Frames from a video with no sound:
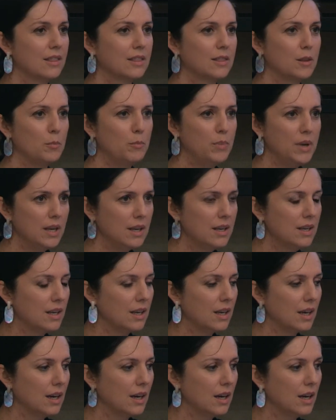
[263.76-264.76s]
The
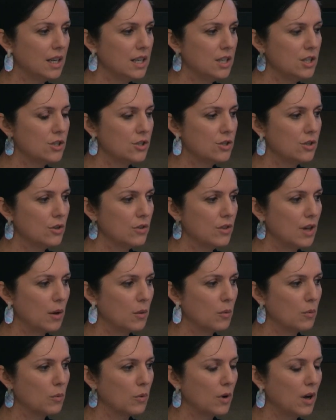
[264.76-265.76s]
big issue
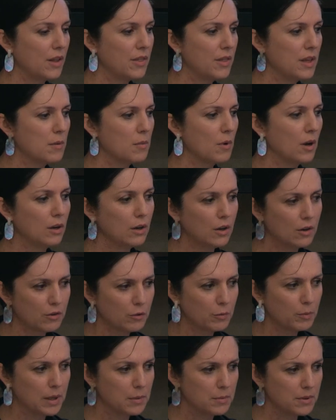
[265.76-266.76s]
that I think a lot
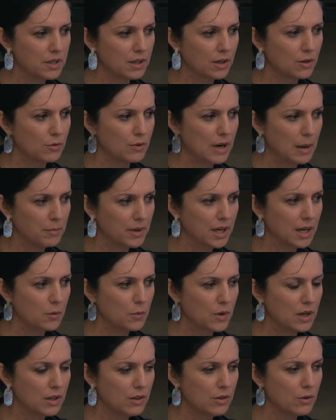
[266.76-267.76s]
of people are grappling
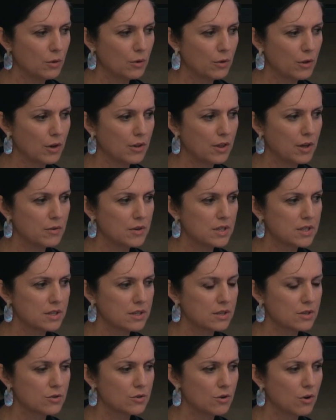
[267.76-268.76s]
with, although there is a
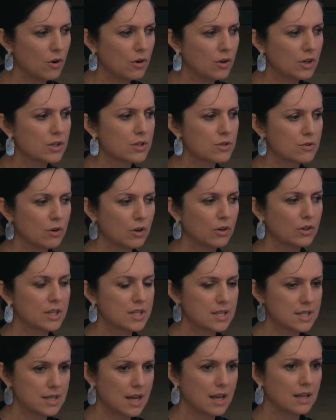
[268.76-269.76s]
stronger
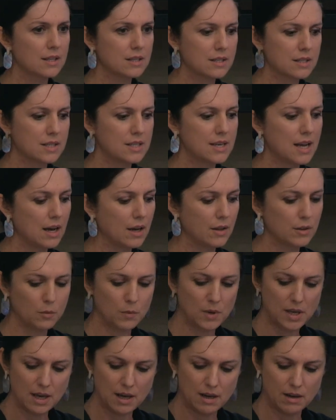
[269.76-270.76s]
sense now that
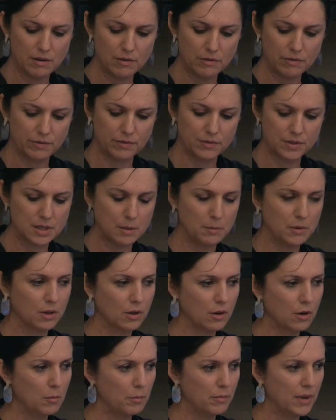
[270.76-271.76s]
we have some of the
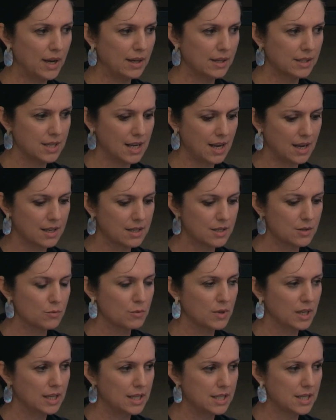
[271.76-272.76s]
compact text
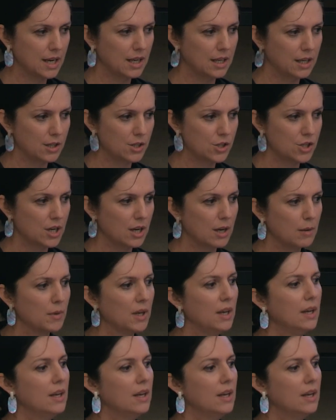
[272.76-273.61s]
really taking shape,